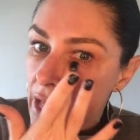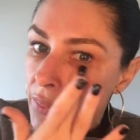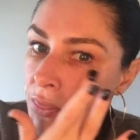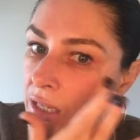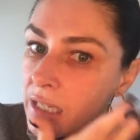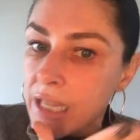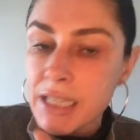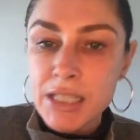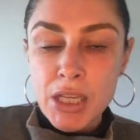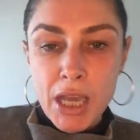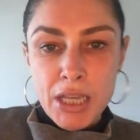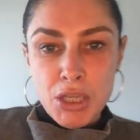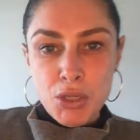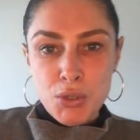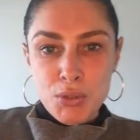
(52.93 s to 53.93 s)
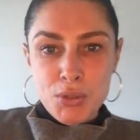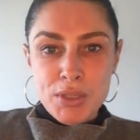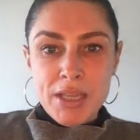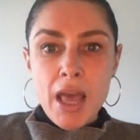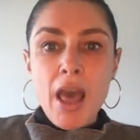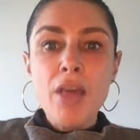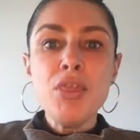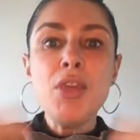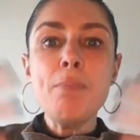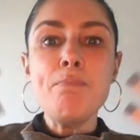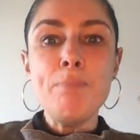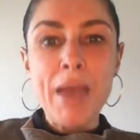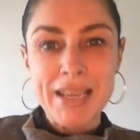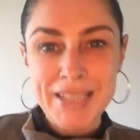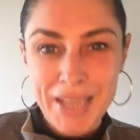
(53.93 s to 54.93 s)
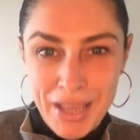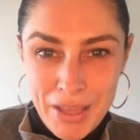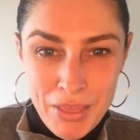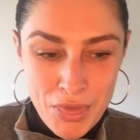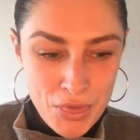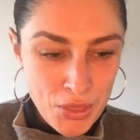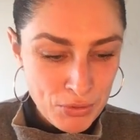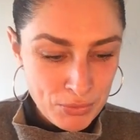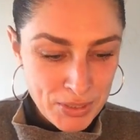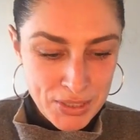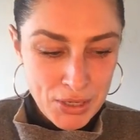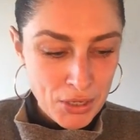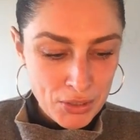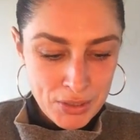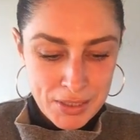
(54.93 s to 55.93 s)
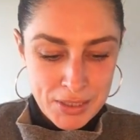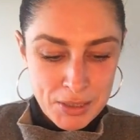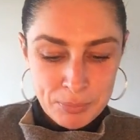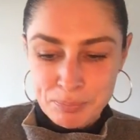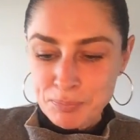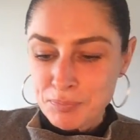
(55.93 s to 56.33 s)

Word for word: The less I use the better the results.